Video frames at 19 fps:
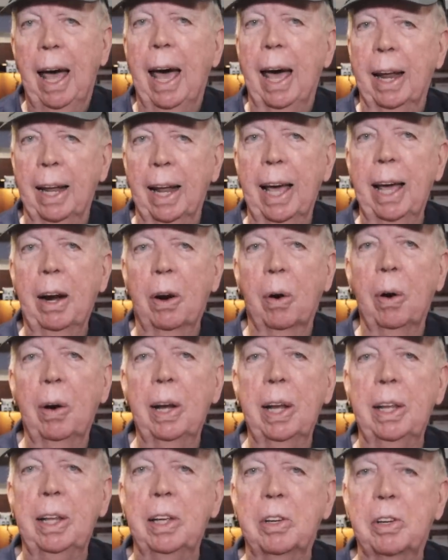And later
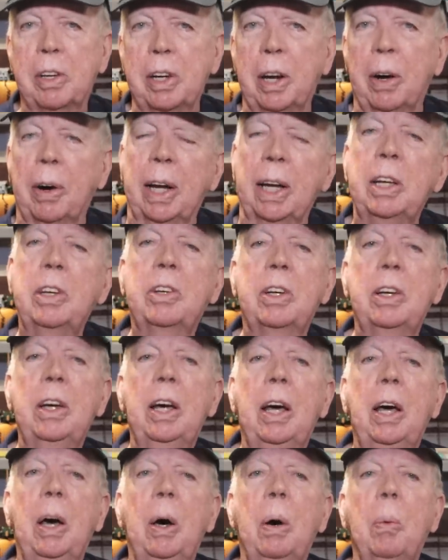on in the series,
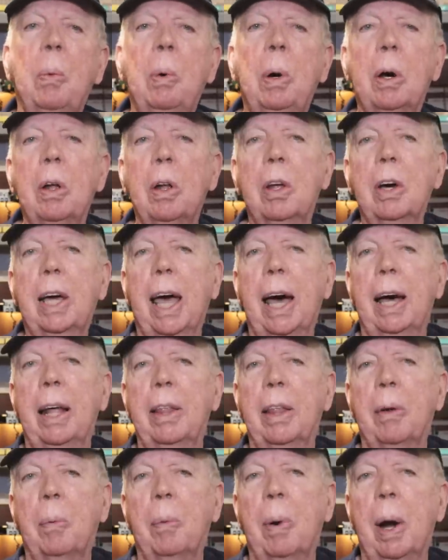we'll look
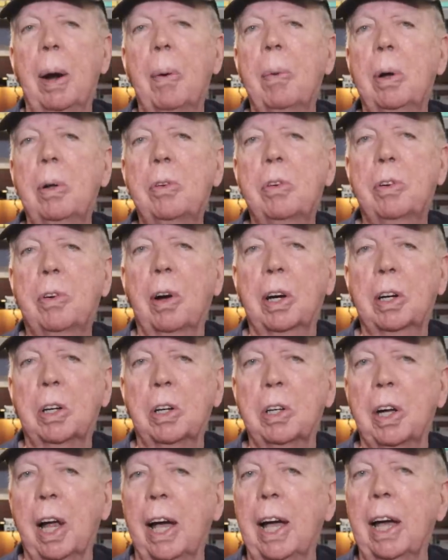at the railroad
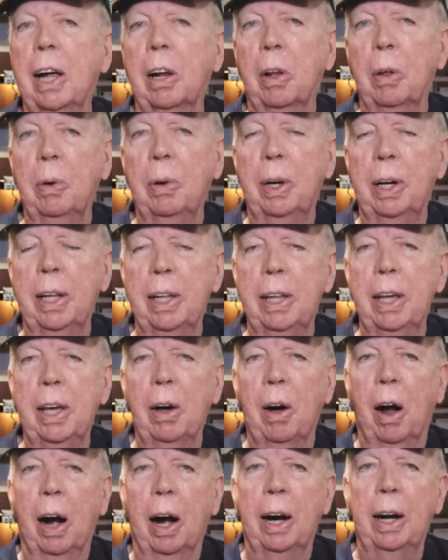structures I included in the
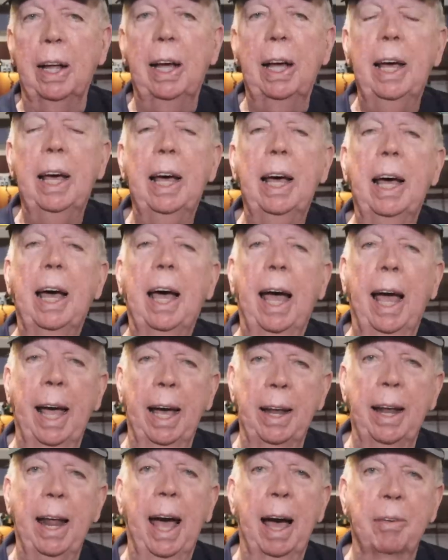yard,
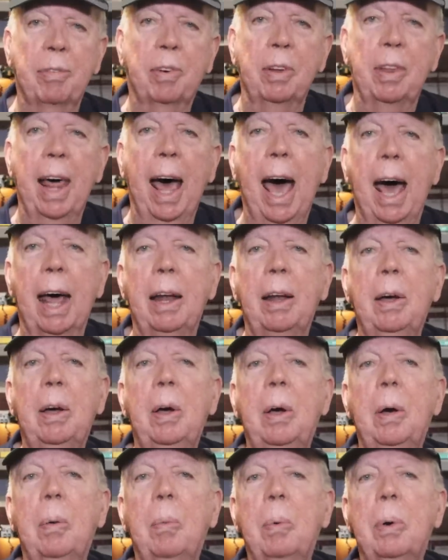and after that,
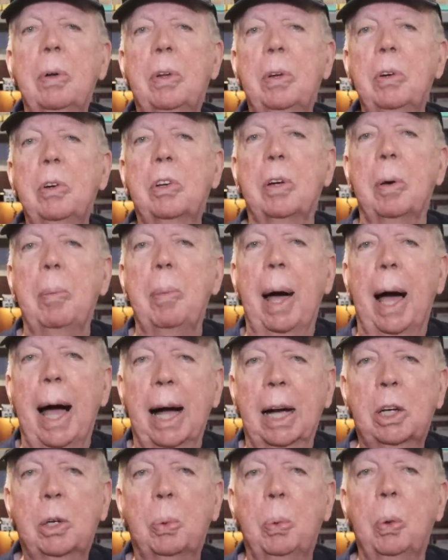we'll do some
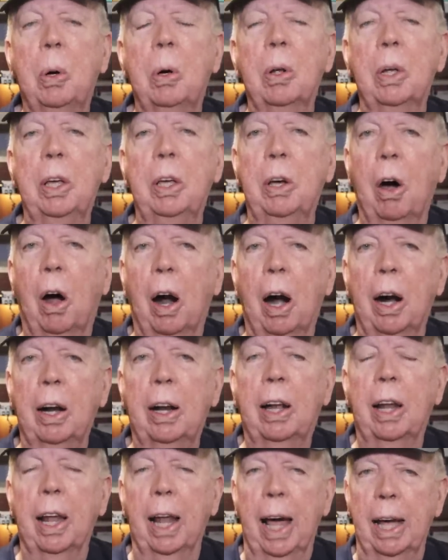actual
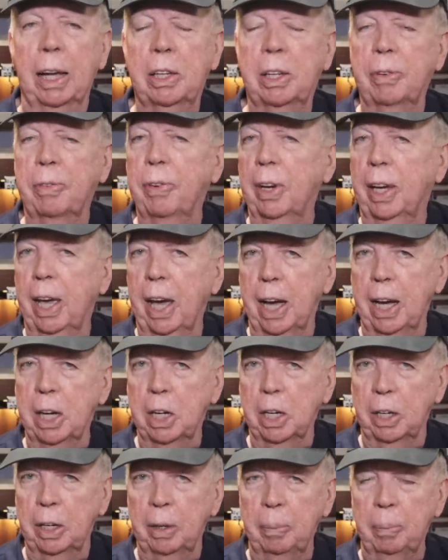yard
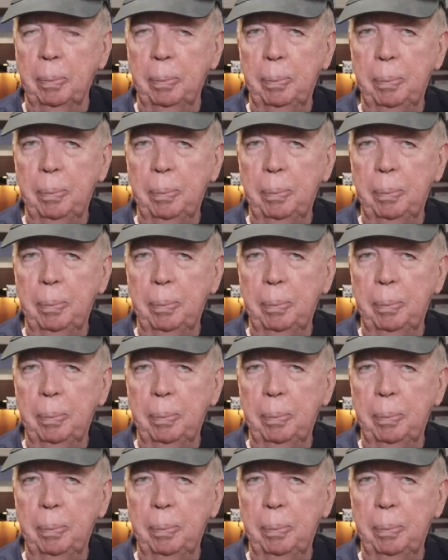classification.